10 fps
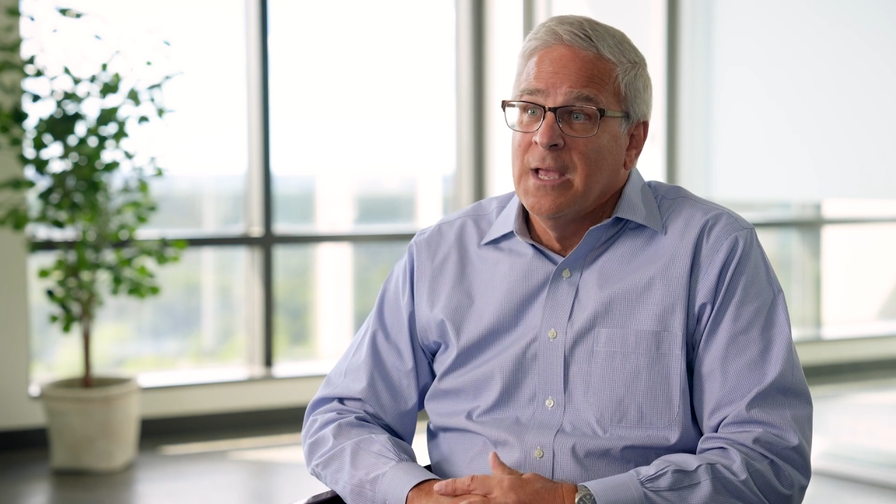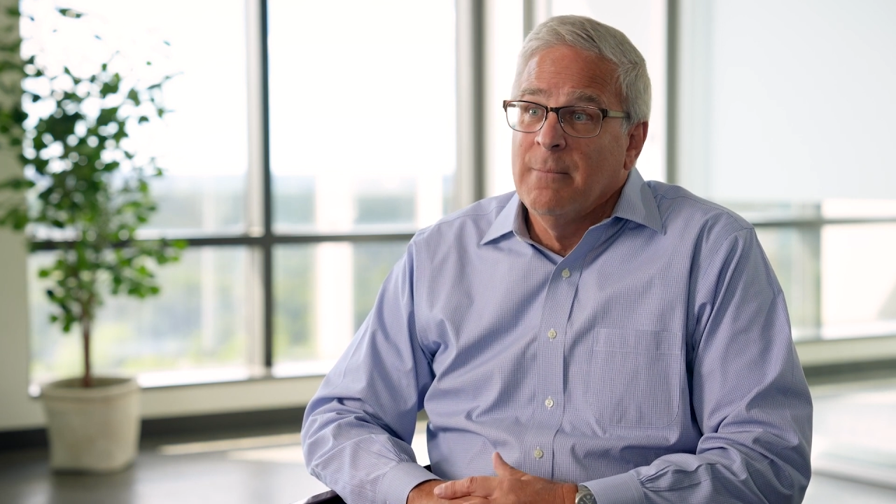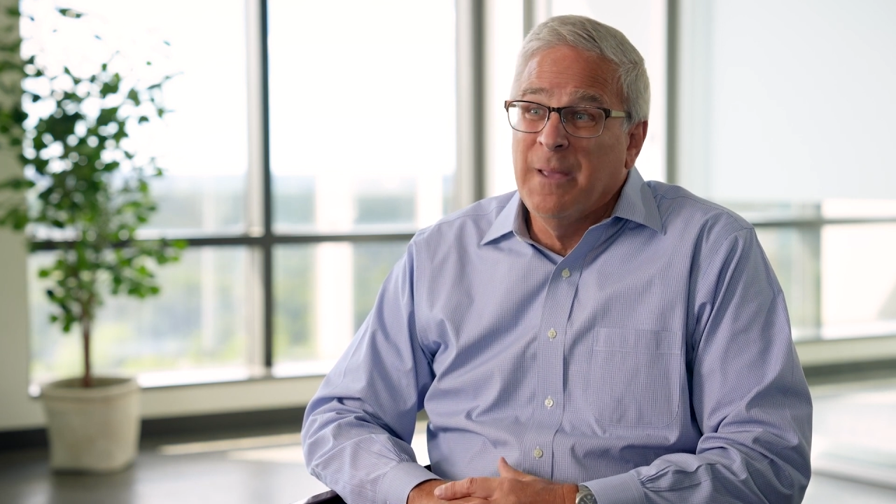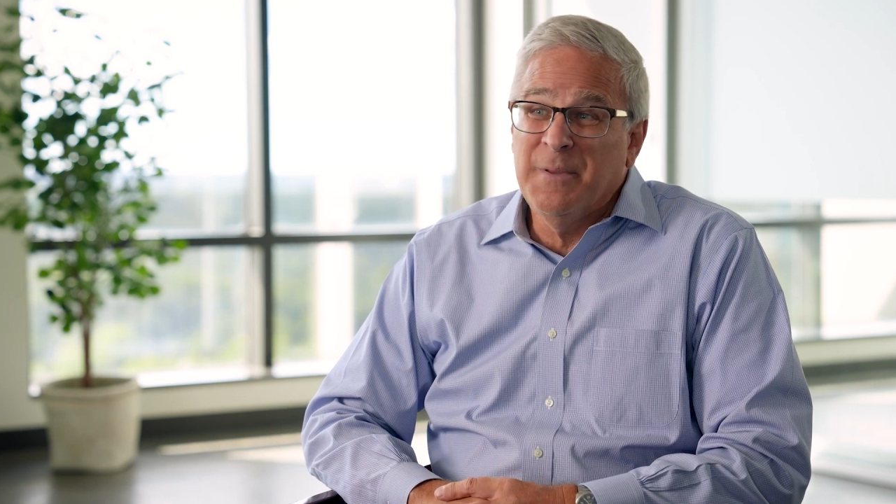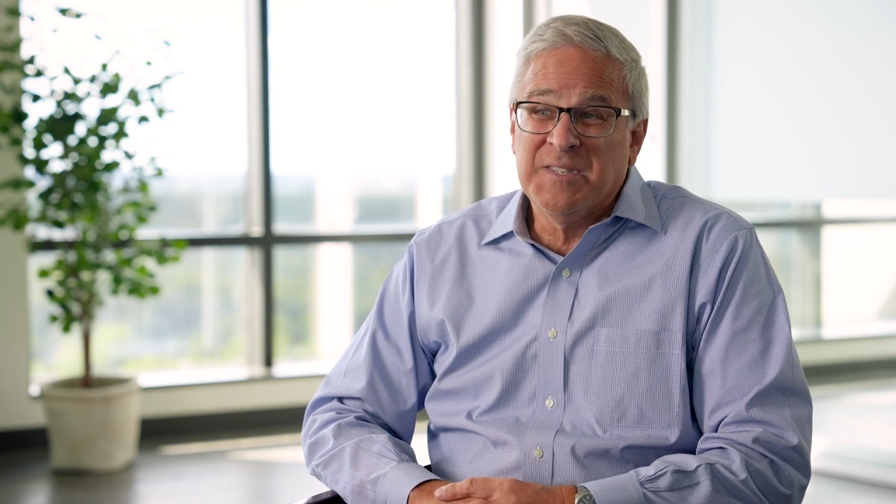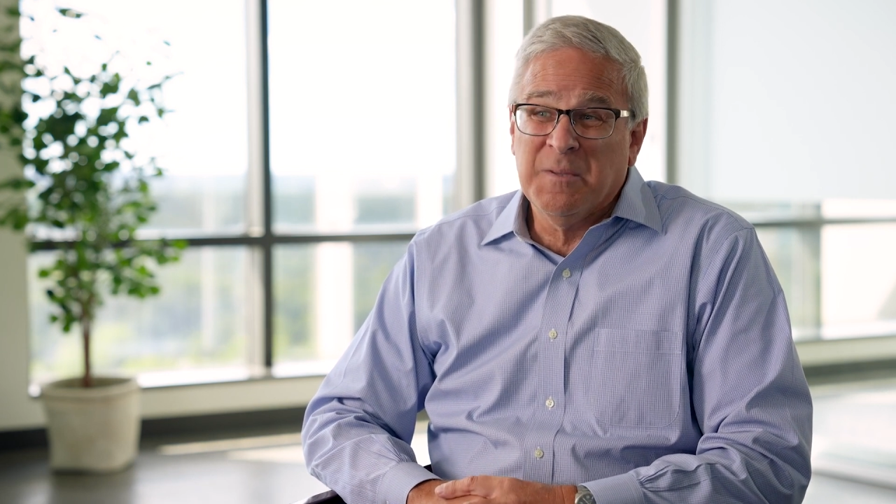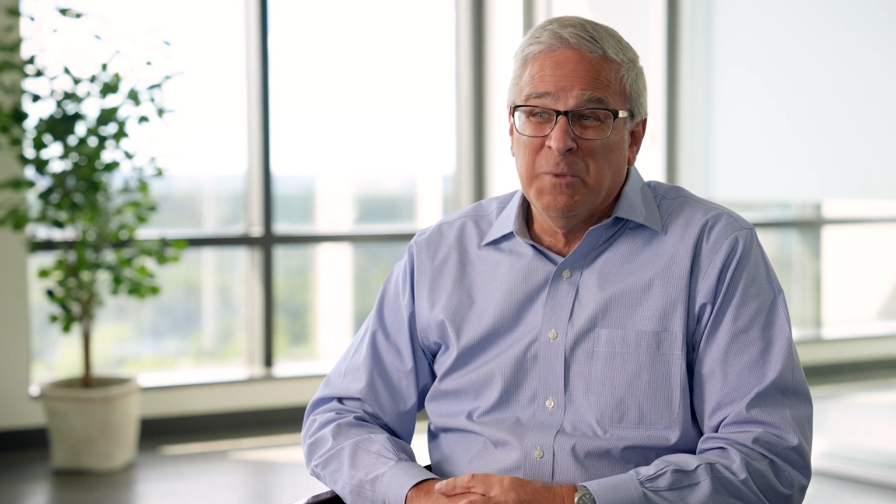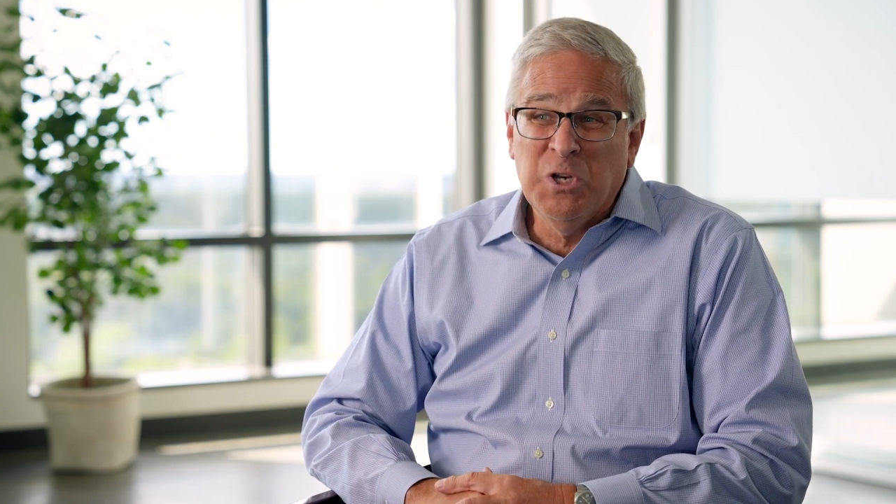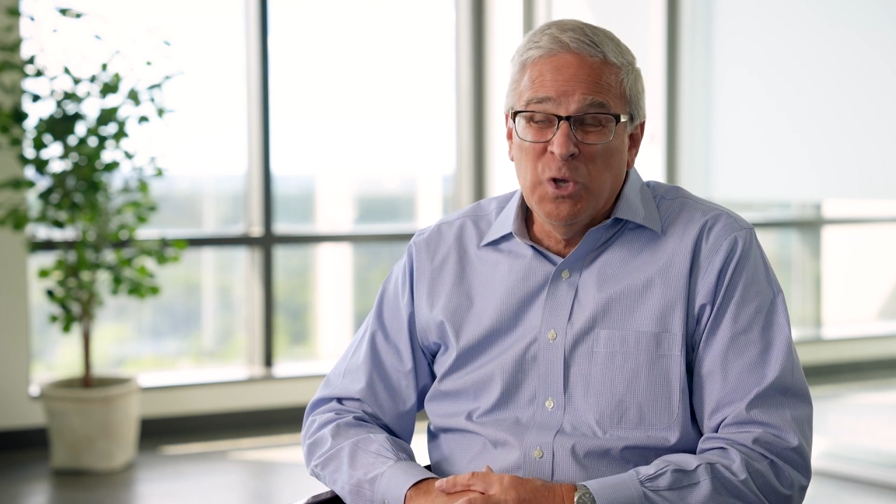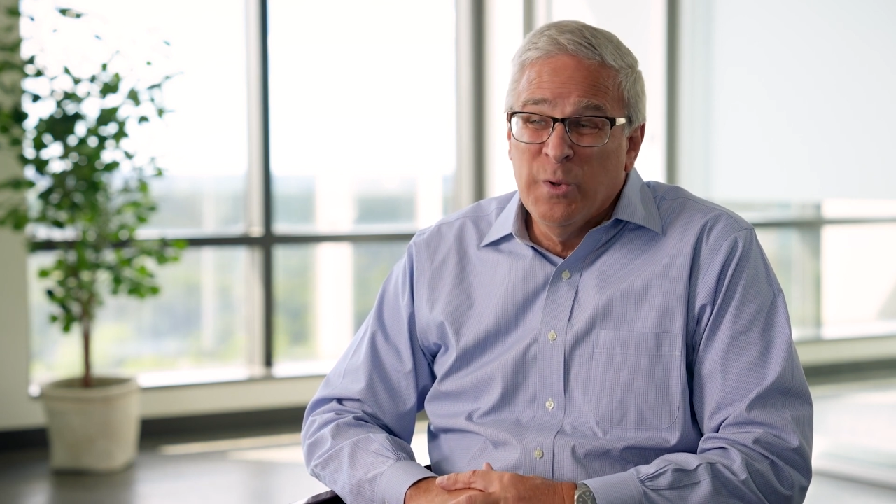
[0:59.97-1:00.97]
maybe some
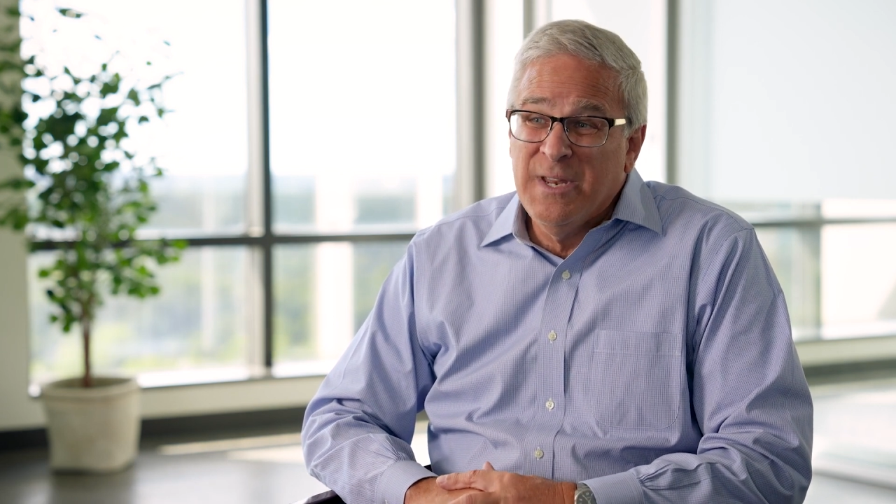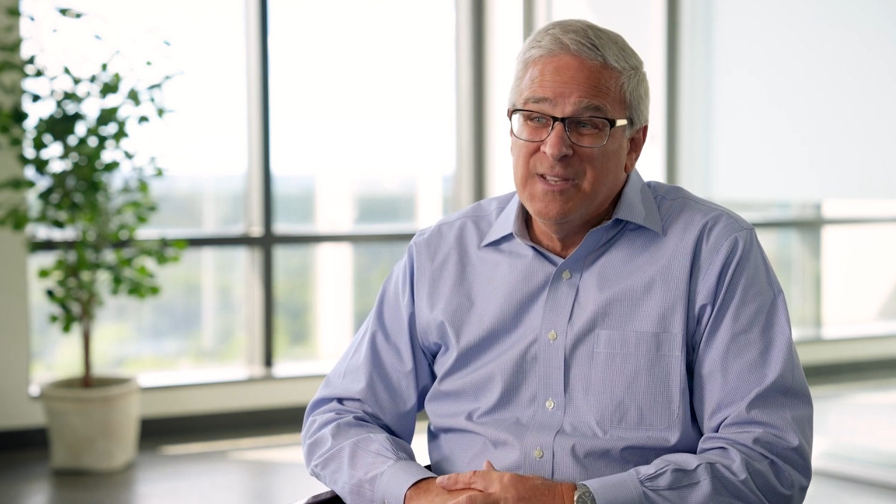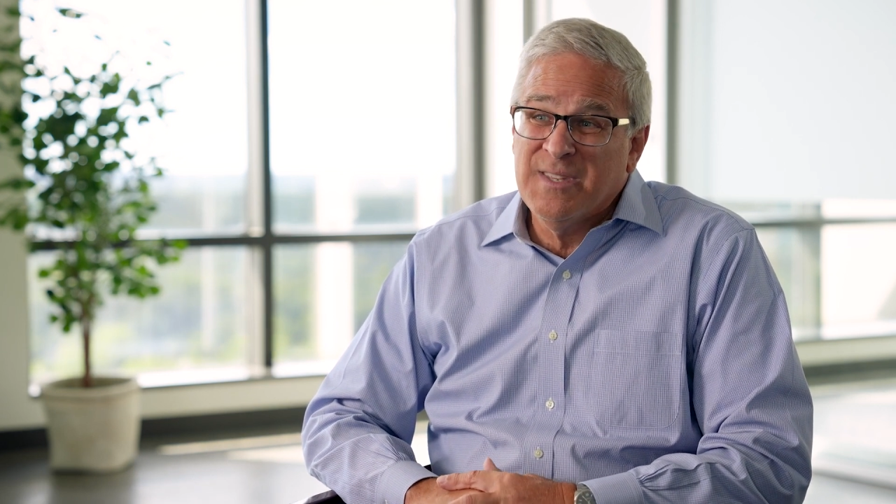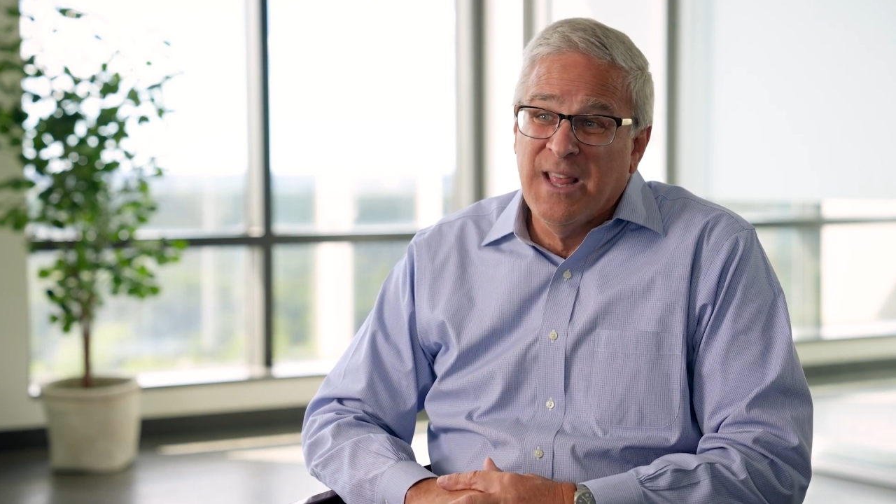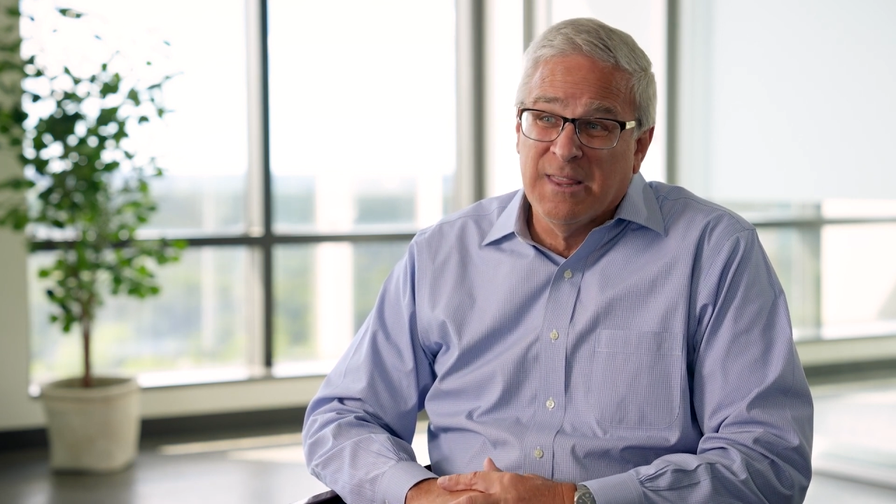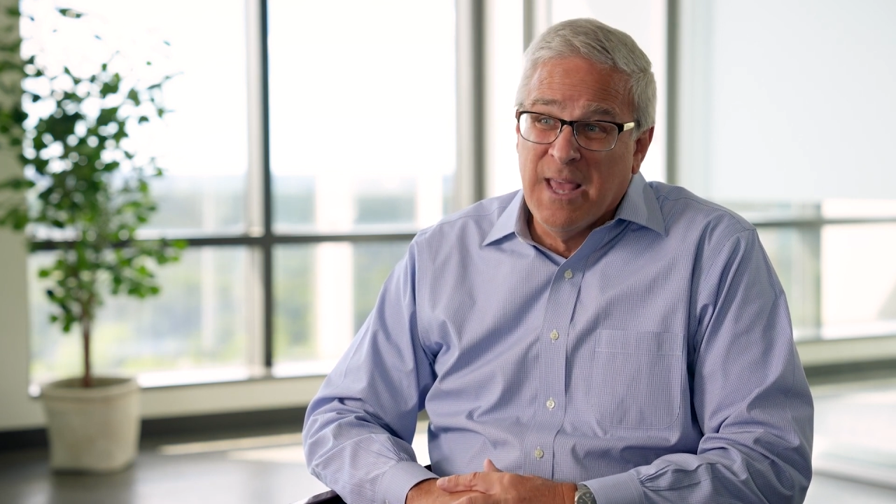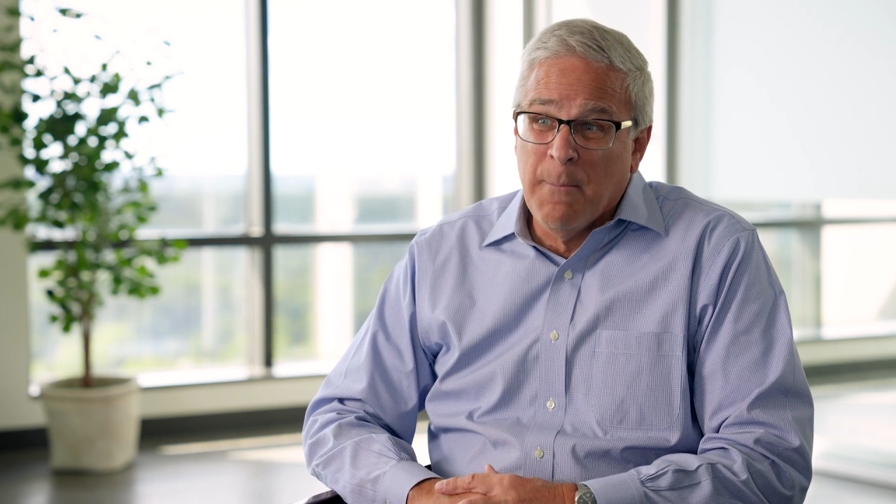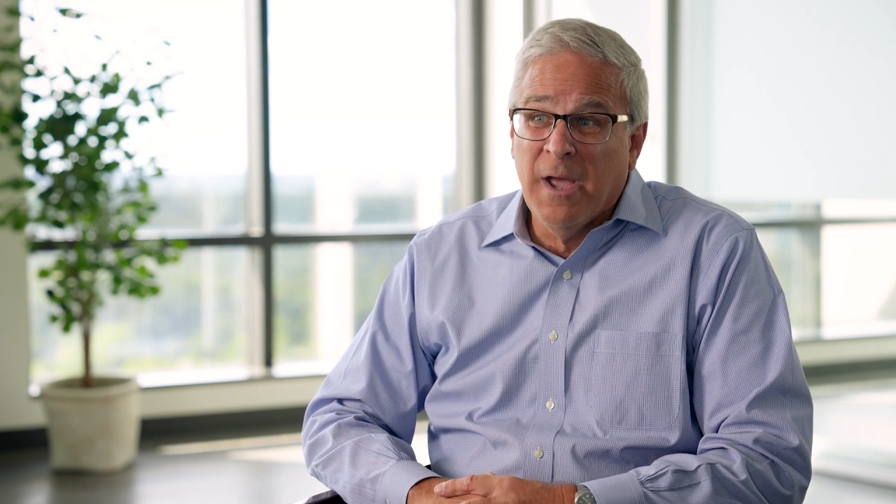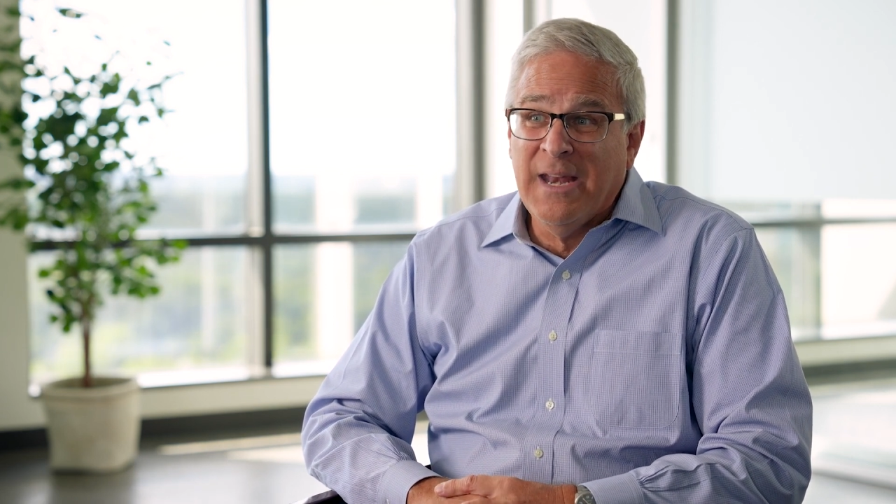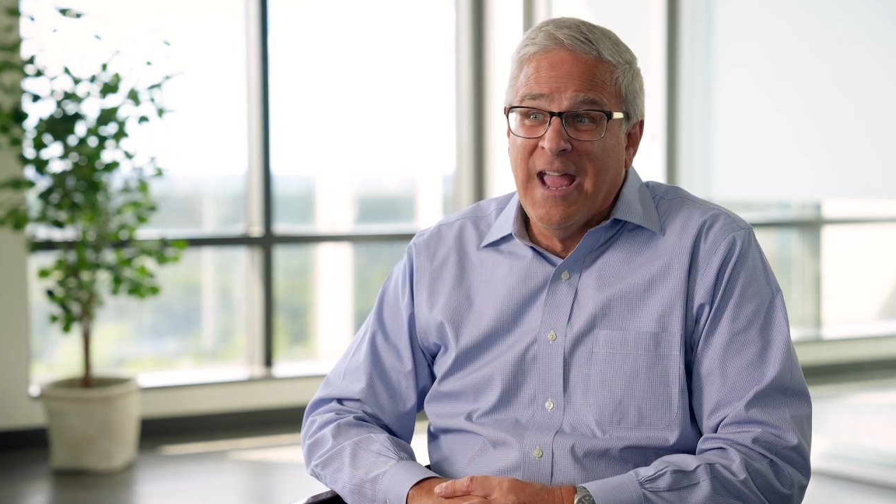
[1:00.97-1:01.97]
annuities that they
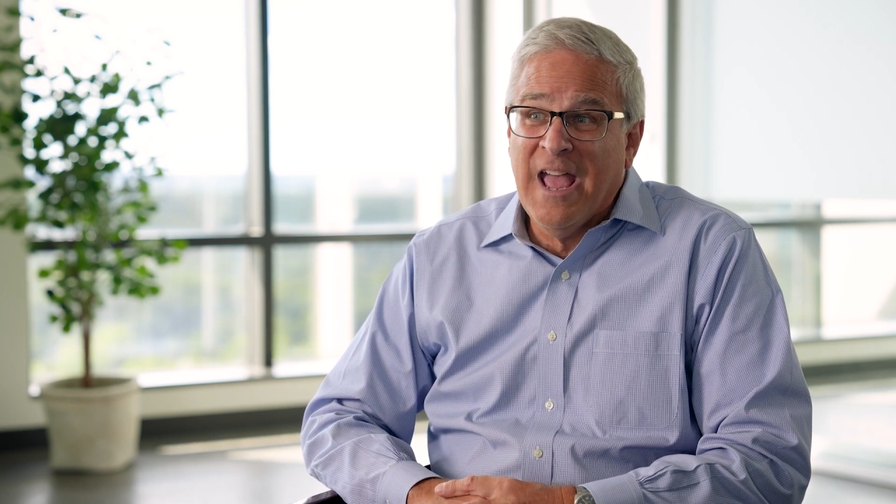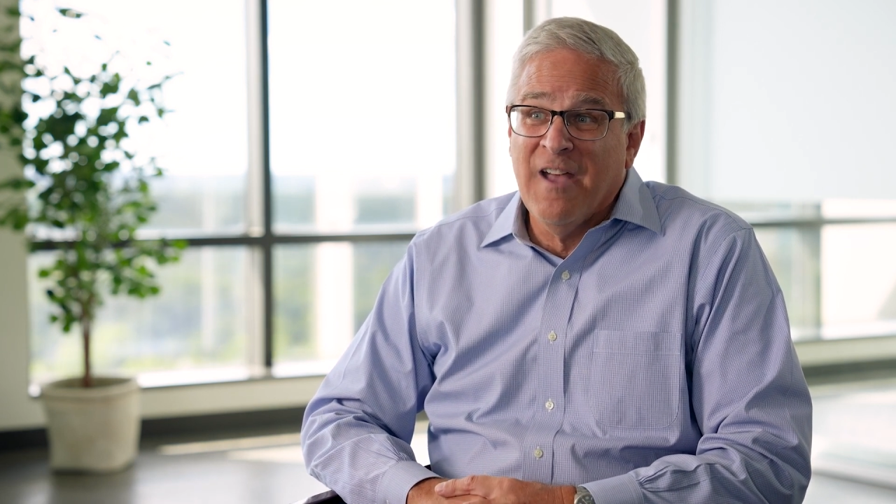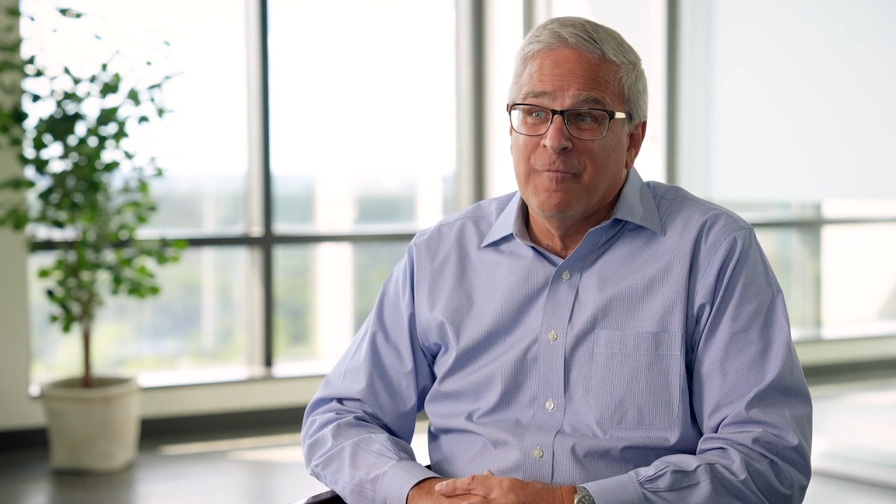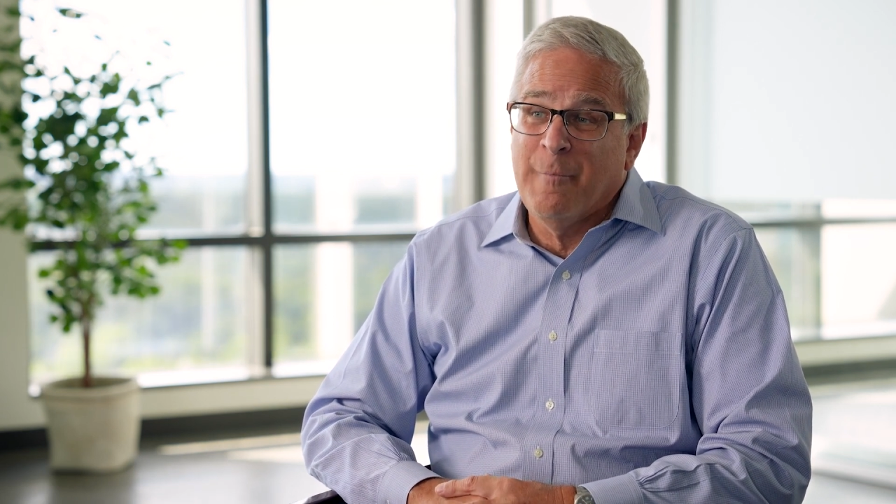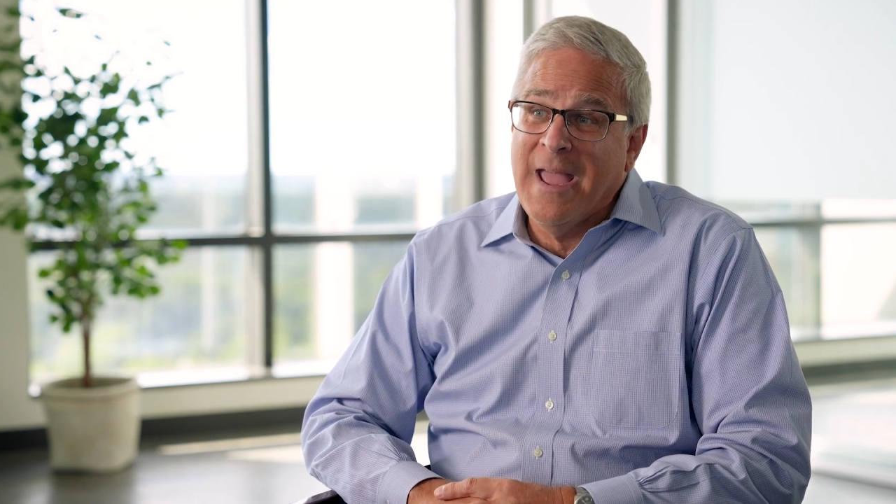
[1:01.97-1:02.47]
might have,